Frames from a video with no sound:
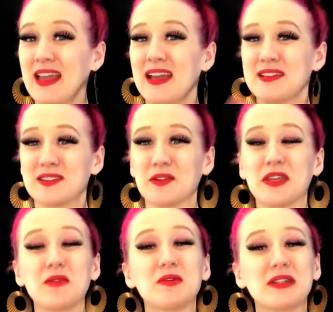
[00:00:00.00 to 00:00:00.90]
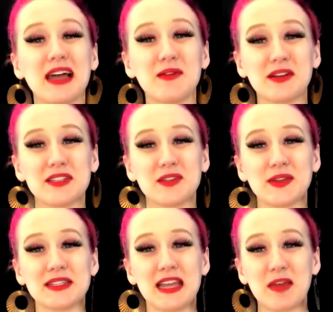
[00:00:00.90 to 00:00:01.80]
So he will allow us to
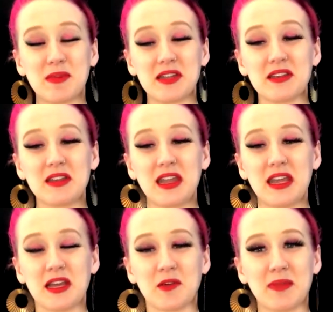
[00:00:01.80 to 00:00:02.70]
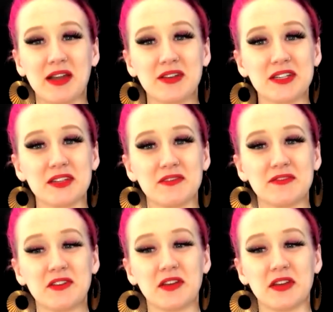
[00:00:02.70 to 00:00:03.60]
examine comparative
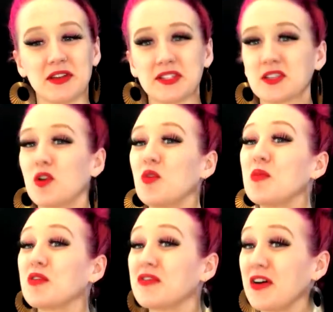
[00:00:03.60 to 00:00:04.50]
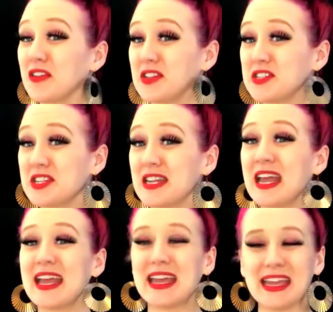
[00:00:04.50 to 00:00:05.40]
skull morphology
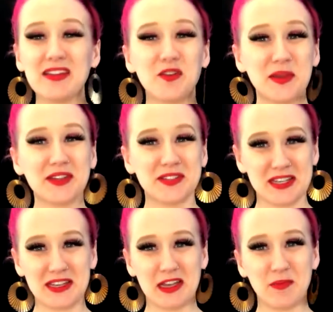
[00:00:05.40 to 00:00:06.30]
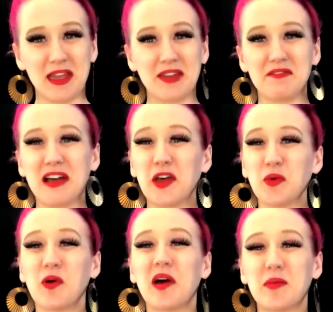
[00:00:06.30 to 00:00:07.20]
in real time, an
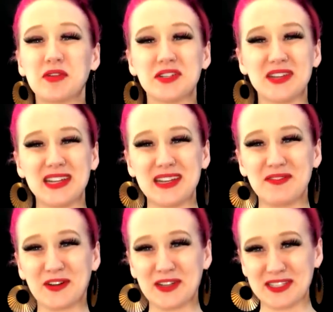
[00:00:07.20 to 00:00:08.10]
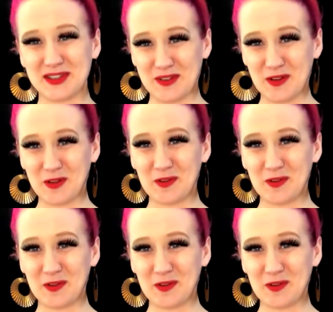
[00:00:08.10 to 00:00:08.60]
invaluable opportunity for us all.